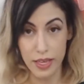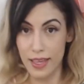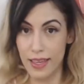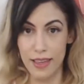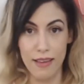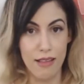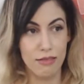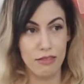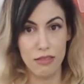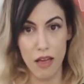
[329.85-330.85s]
He
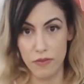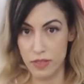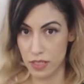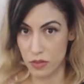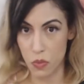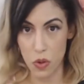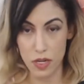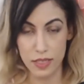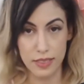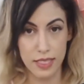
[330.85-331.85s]
loves these
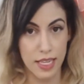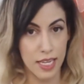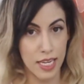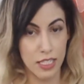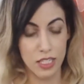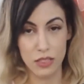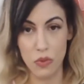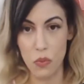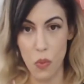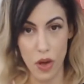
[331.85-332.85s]
wars. He
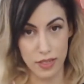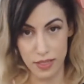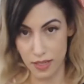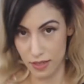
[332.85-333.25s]
doesn't want.